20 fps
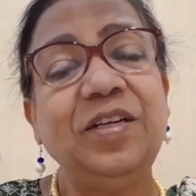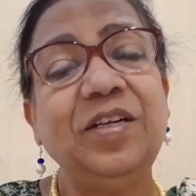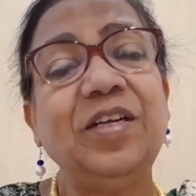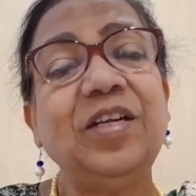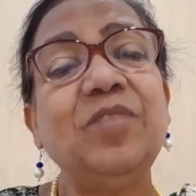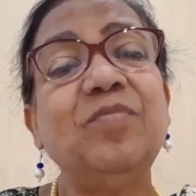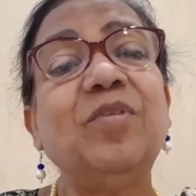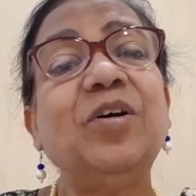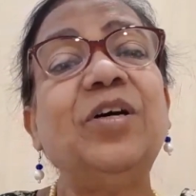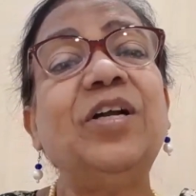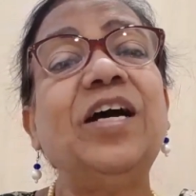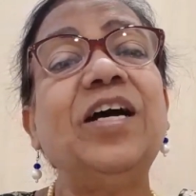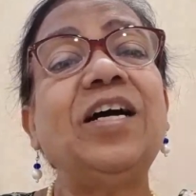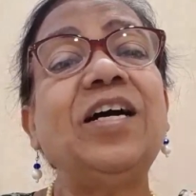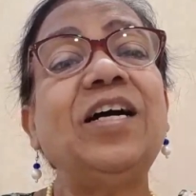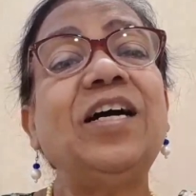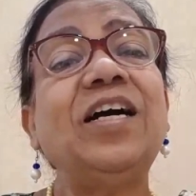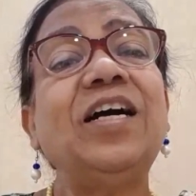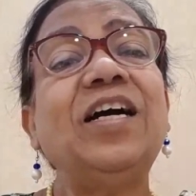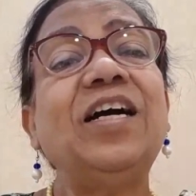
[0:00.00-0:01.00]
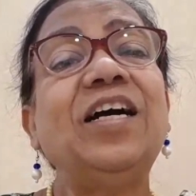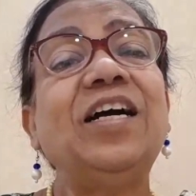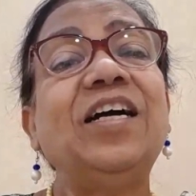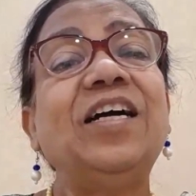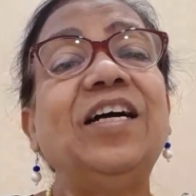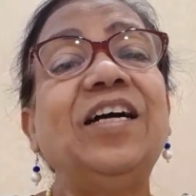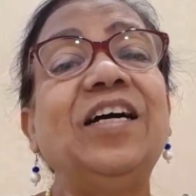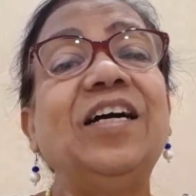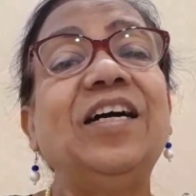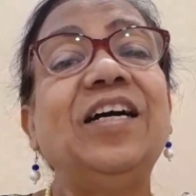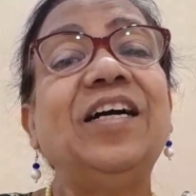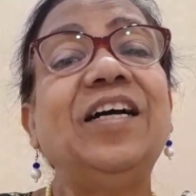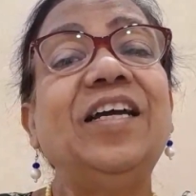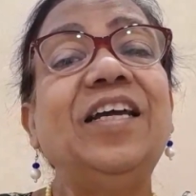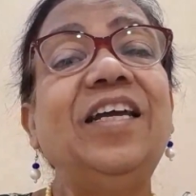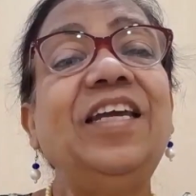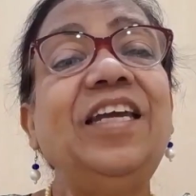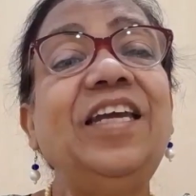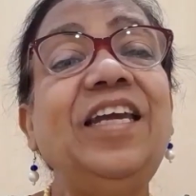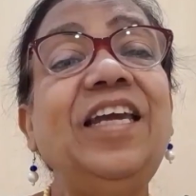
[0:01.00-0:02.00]
Deborah
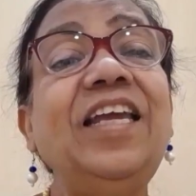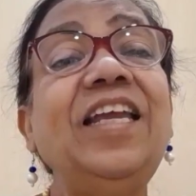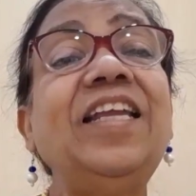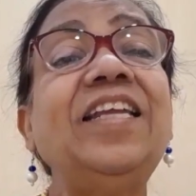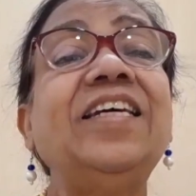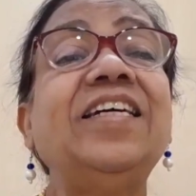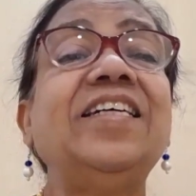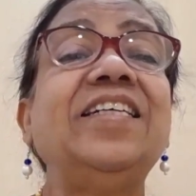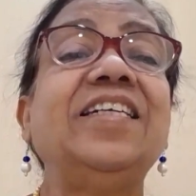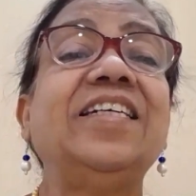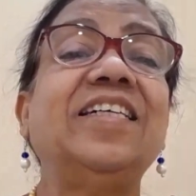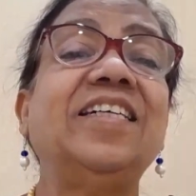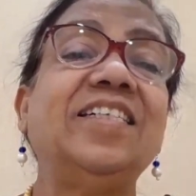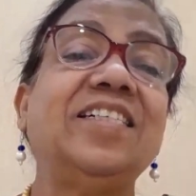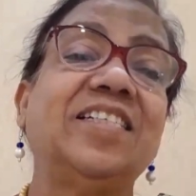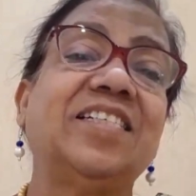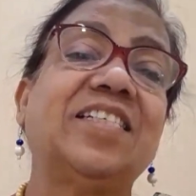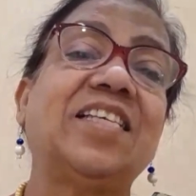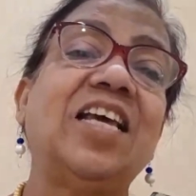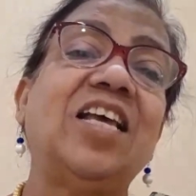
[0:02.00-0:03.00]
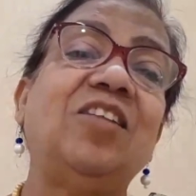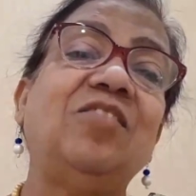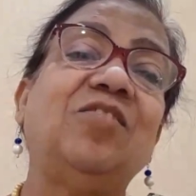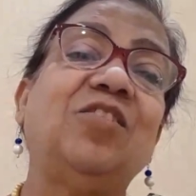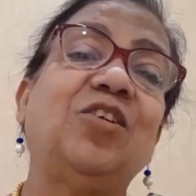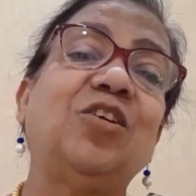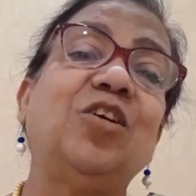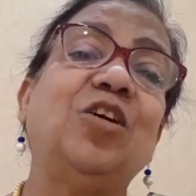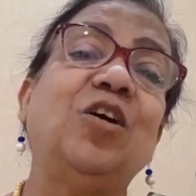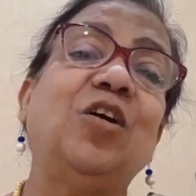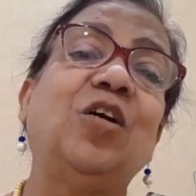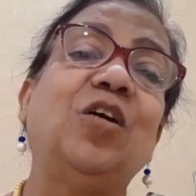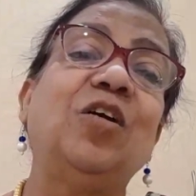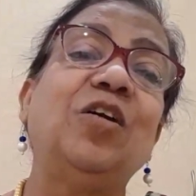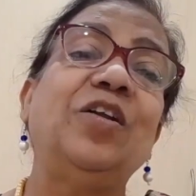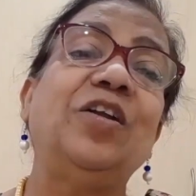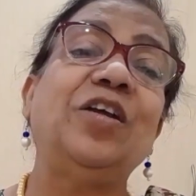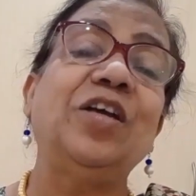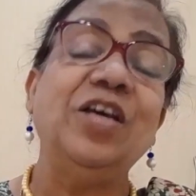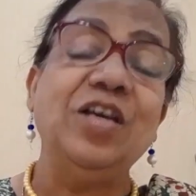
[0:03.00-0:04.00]
yielded herself to
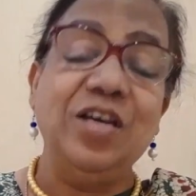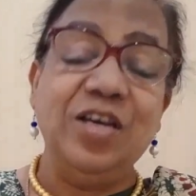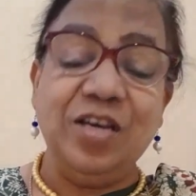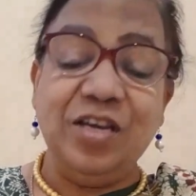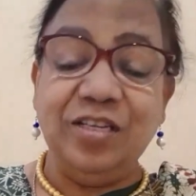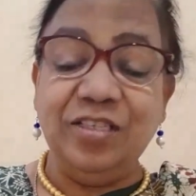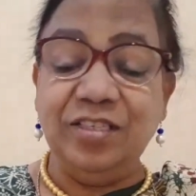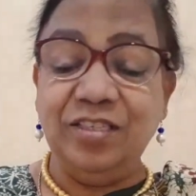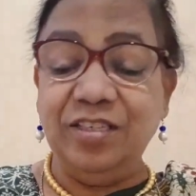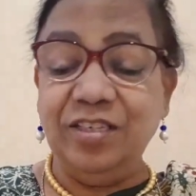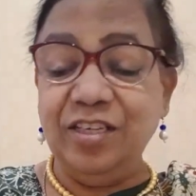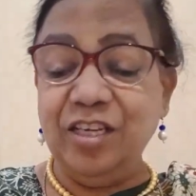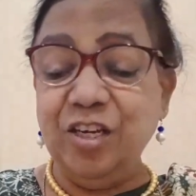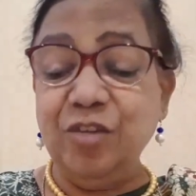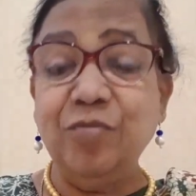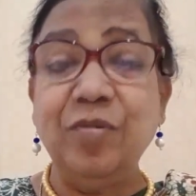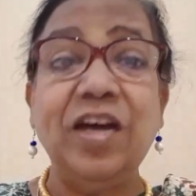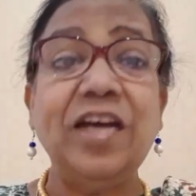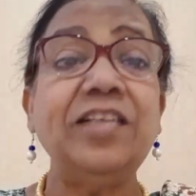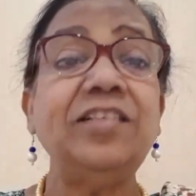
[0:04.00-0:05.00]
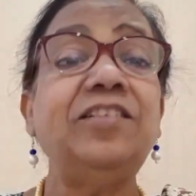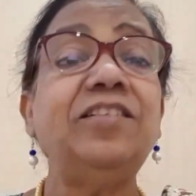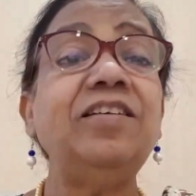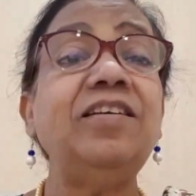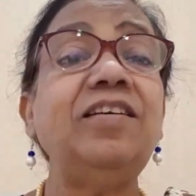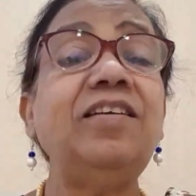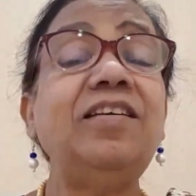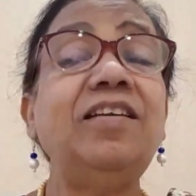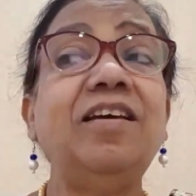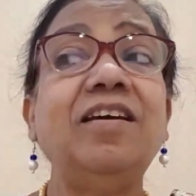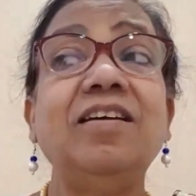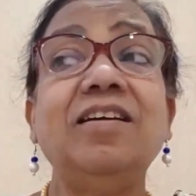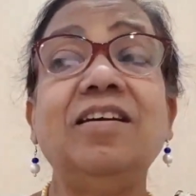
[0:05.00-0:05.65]
God. Imagine,